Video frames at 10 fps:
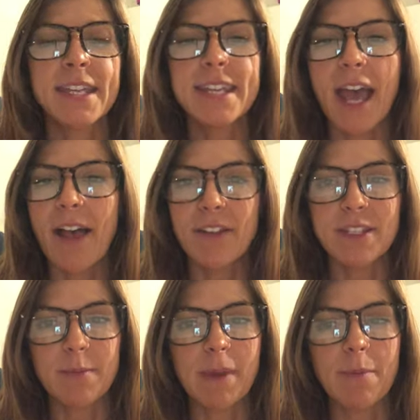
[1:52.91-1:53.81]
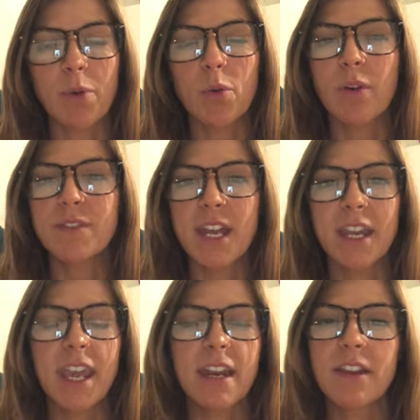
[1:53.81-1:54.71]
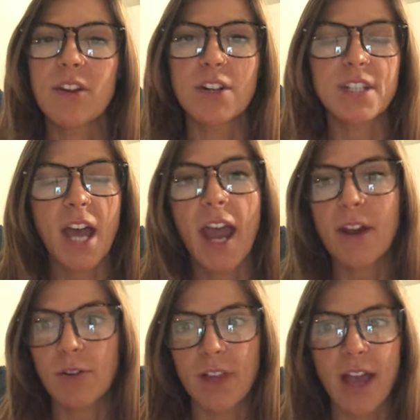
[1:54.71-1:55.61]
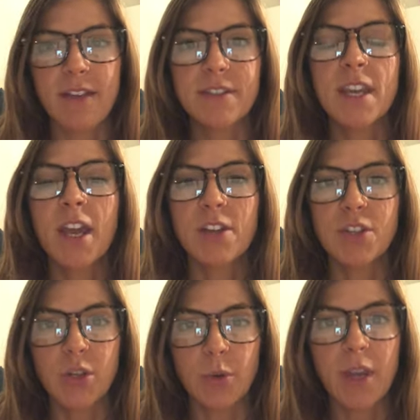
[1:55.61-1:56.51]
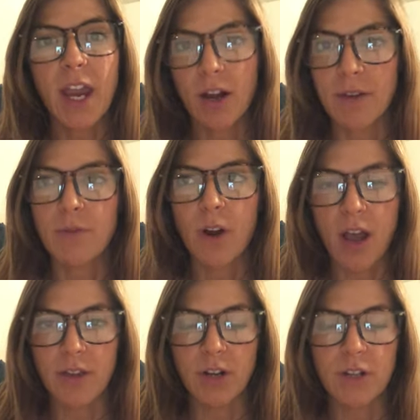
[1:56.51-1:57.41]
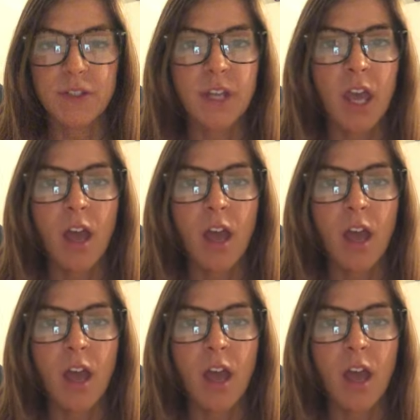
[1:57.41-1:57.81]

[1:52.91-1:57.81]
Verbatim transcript: talented people who have dedicated their entire lives to caring for others.